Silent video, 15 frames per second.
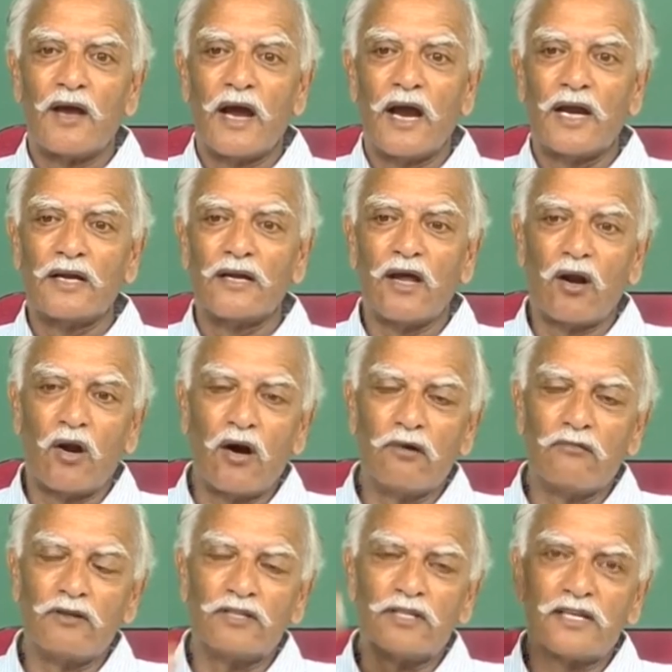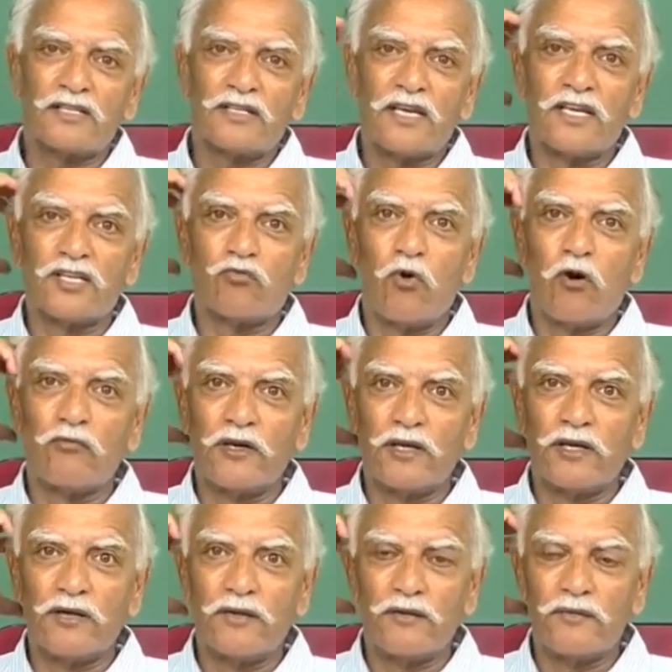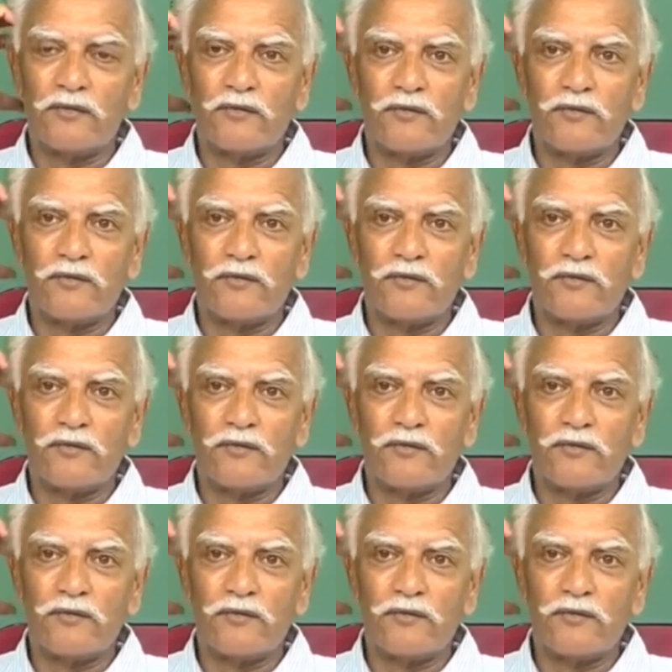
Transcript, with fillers: And along with this is woven